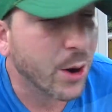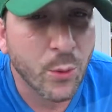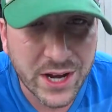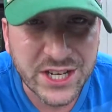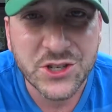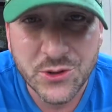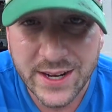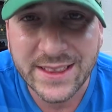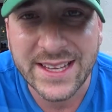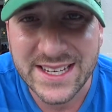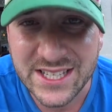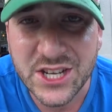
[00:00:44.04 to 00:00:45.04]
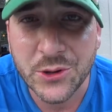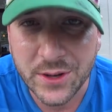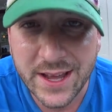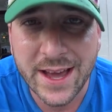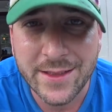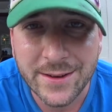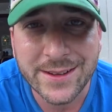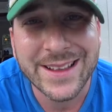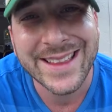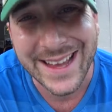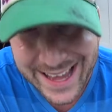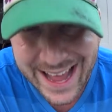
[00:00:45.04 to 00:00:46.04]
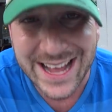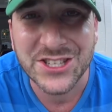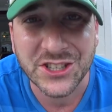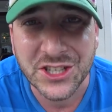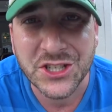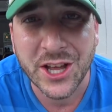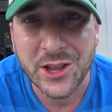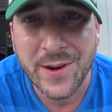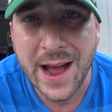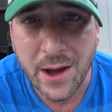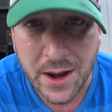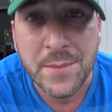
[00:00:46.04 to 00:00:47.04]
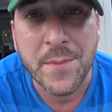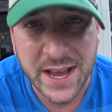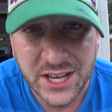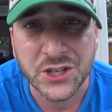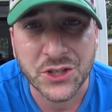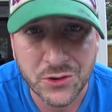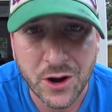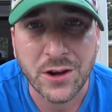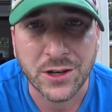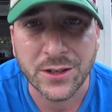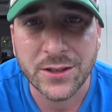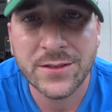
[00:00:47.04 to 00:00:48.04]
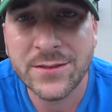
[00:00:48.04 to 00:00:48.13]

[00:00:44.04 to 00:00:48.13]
Now when you drink these two together, they cancel each other out and make you stronger.